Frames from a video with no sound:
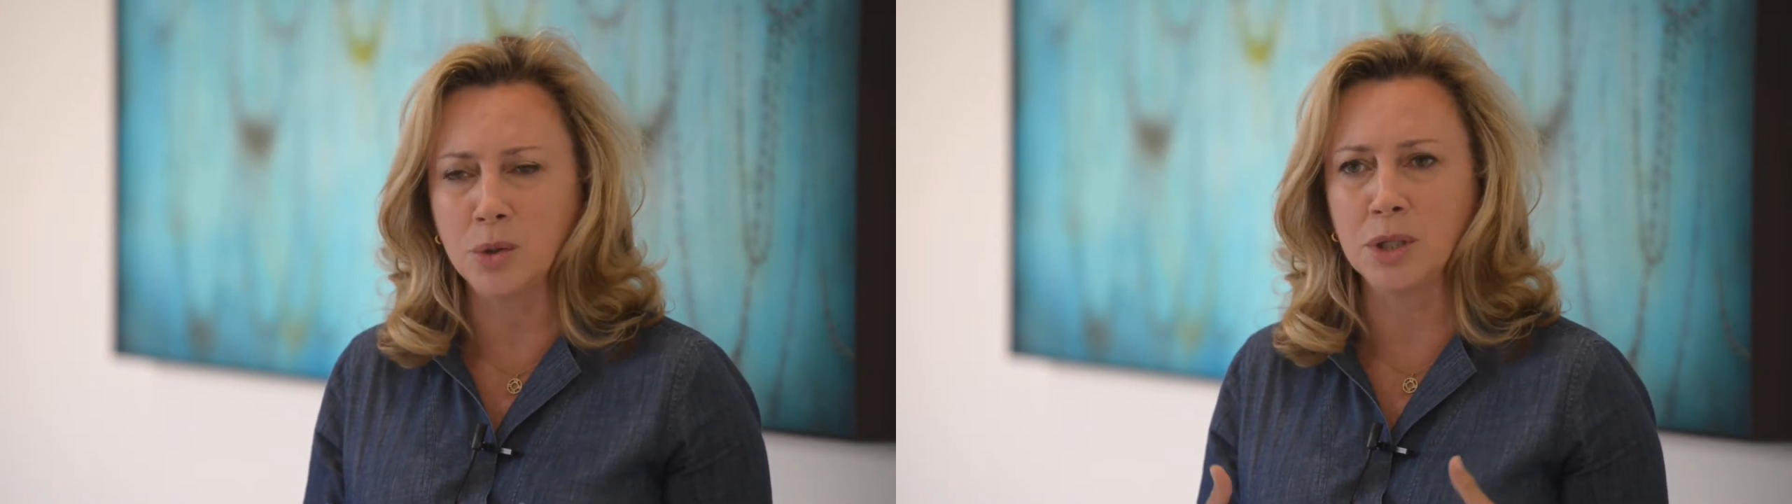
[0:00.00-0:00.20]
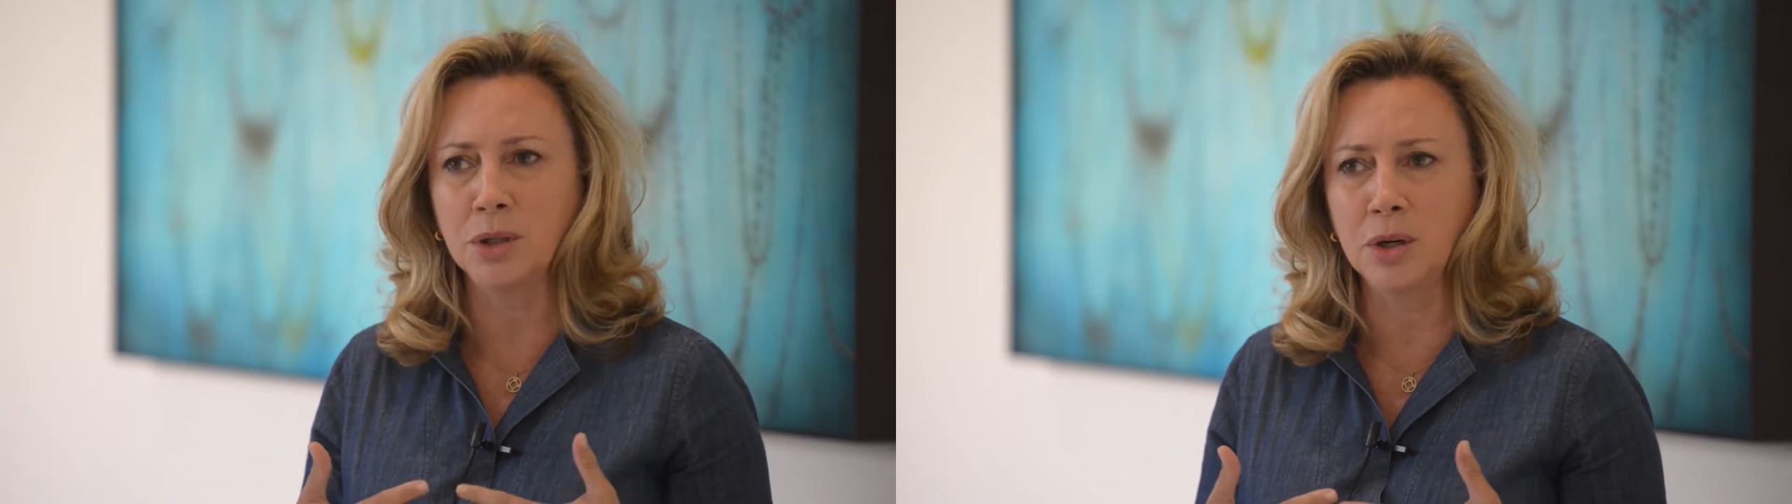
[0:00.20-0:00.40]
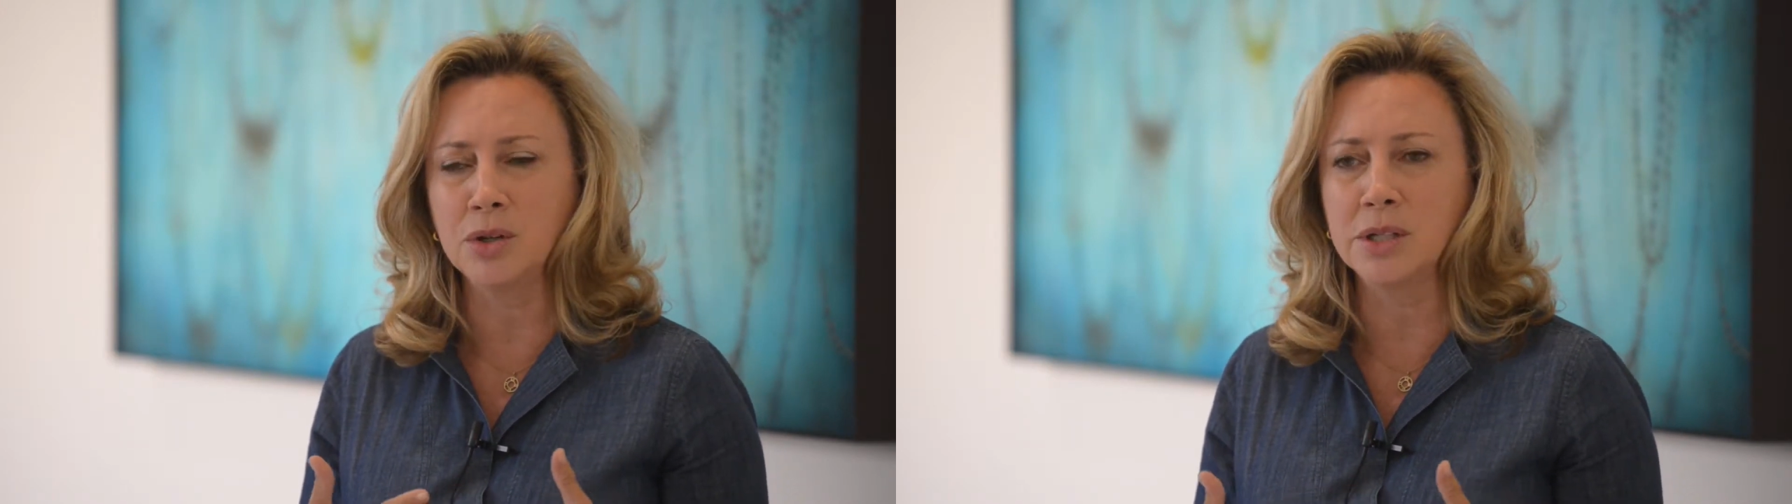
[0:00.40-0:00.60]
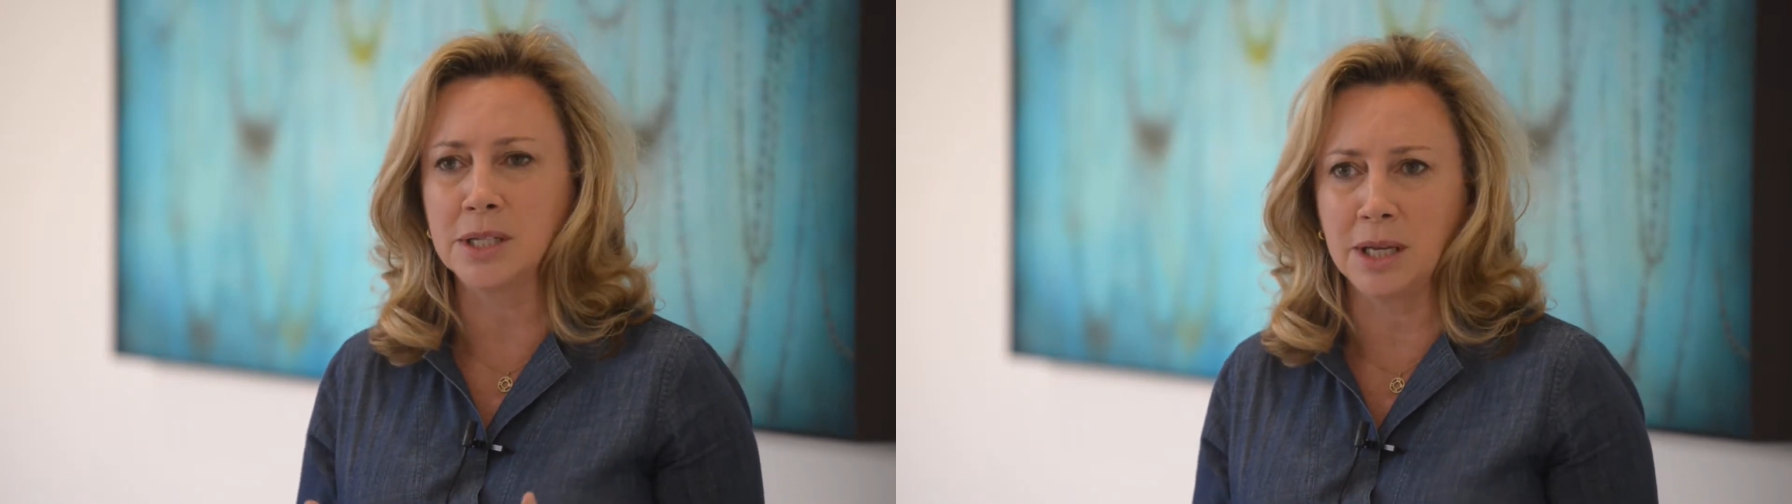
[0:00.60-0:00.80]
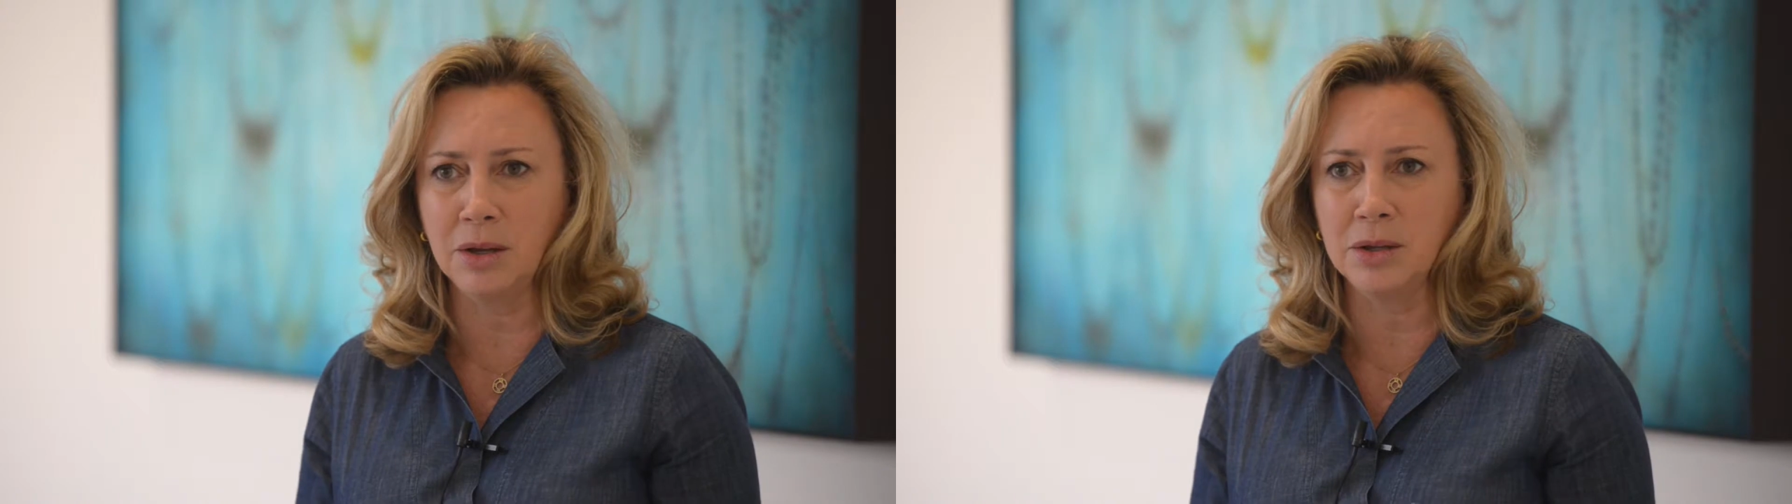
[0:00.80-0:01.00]
to learn
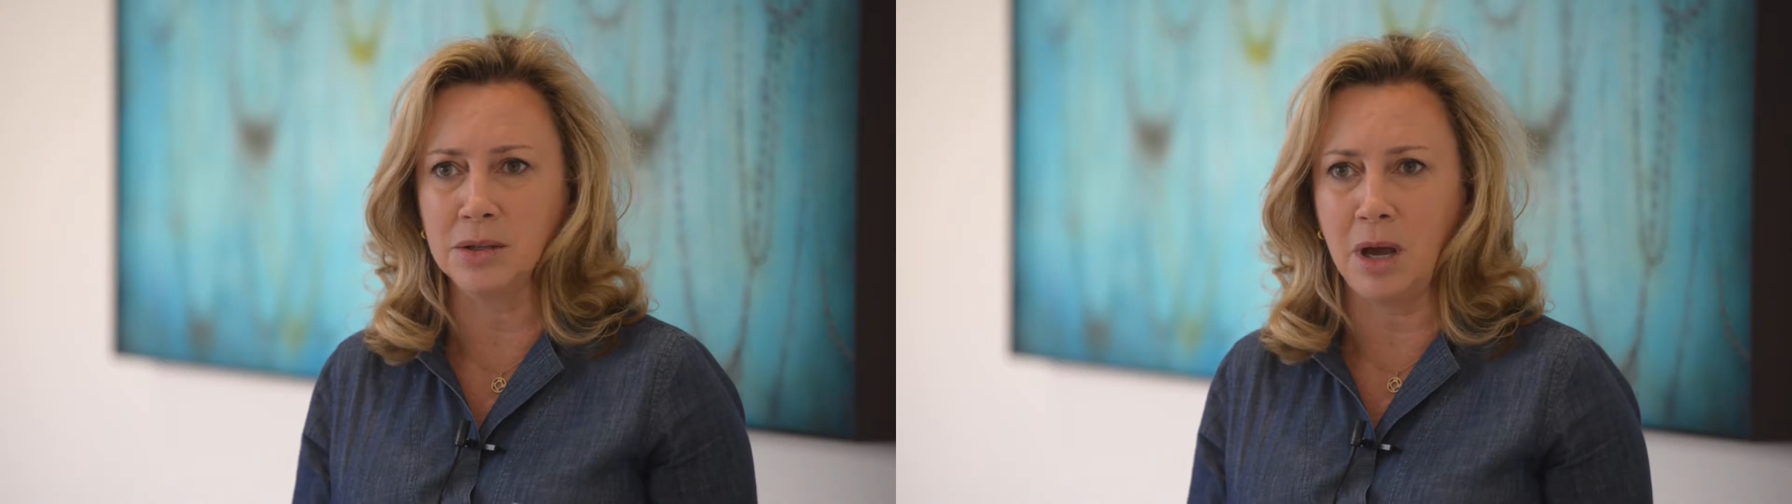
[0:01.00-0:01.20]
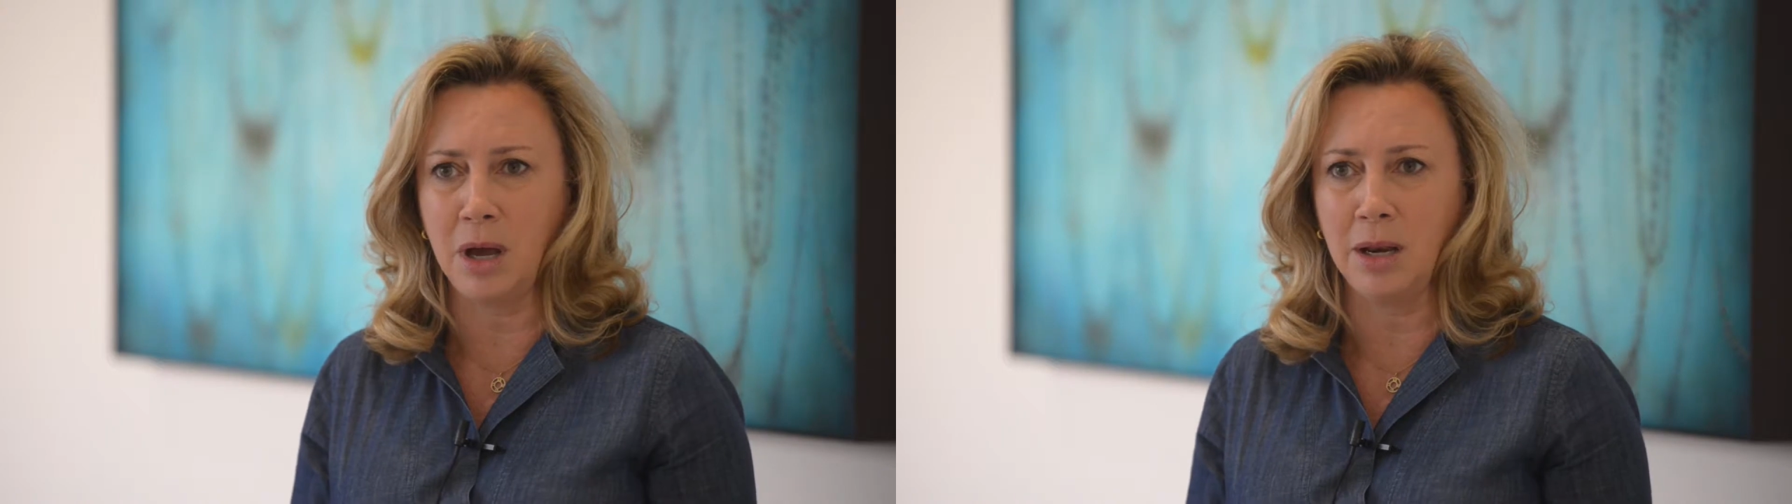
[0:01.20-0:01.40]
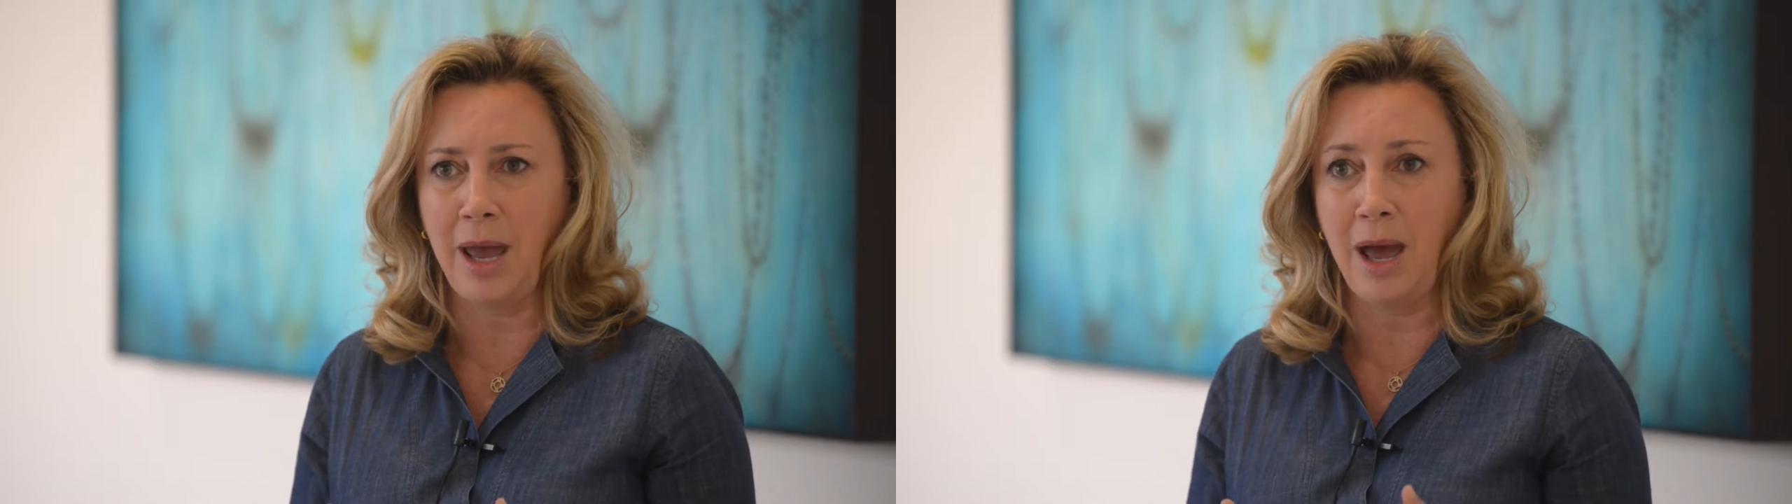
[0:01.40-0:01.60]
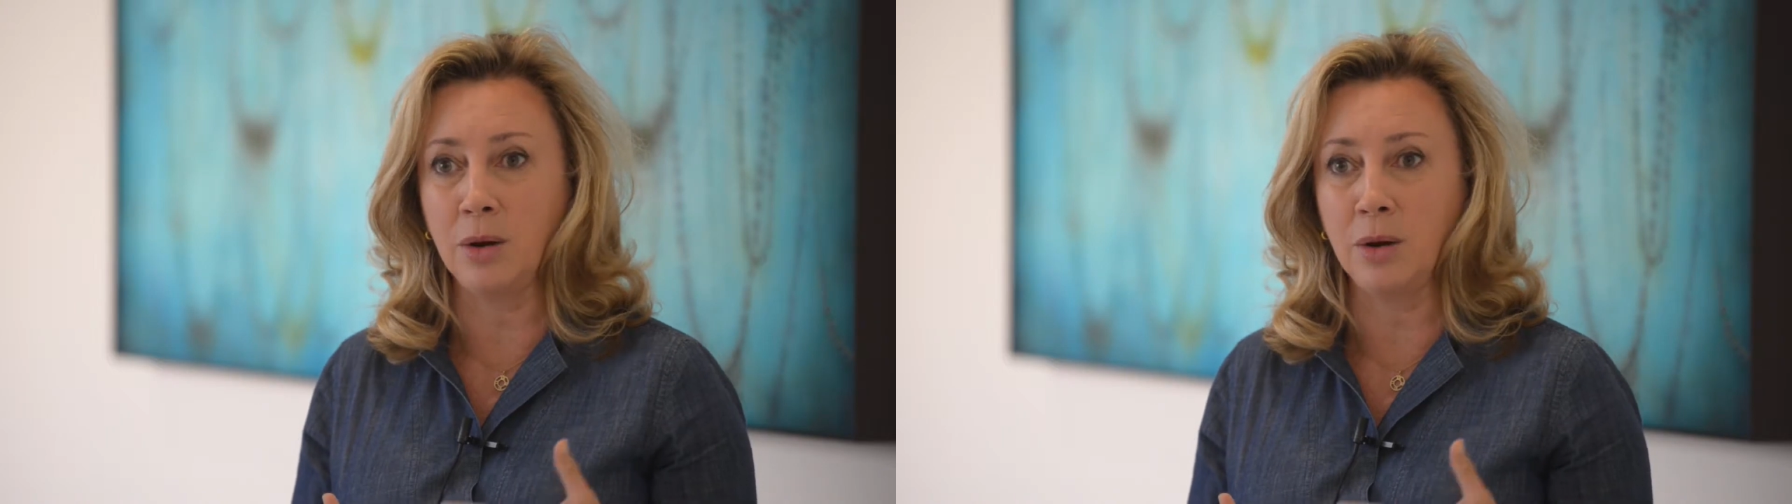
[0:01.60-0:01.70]
skills on how